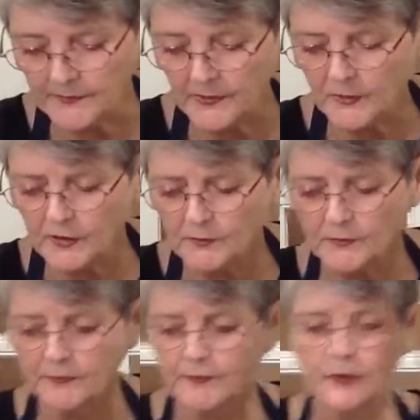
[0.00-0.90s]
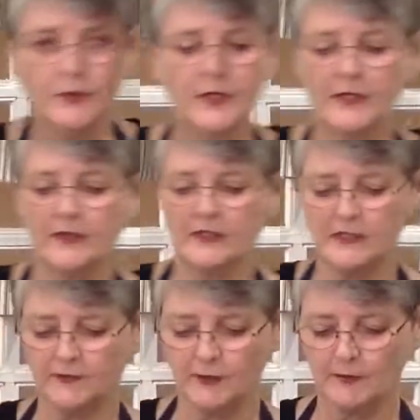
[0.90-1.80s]
you can refrigerate these
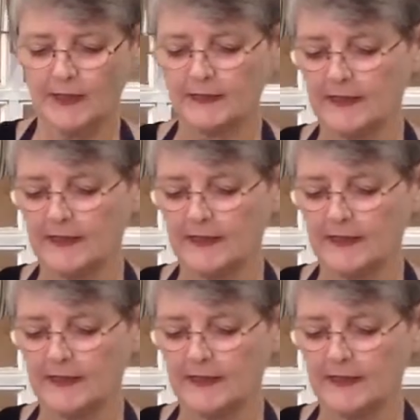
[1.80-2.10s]
for about